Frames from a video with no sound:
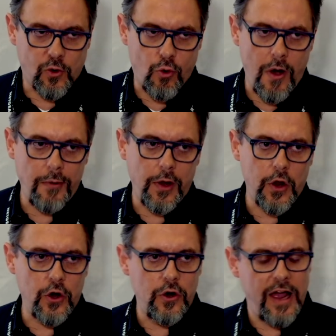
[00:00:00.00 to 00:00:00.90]

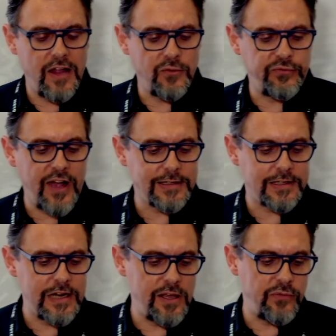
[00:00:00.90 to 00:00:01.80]
courier, and
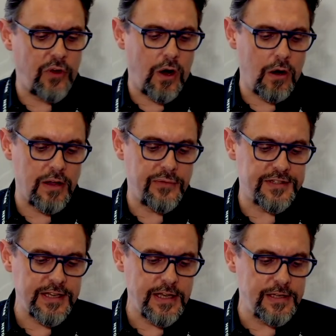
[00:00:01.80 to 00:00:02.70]
fast-leave
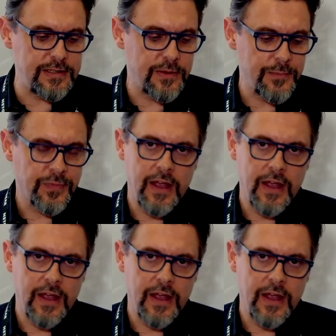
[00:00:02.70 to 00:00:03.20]
RFCs,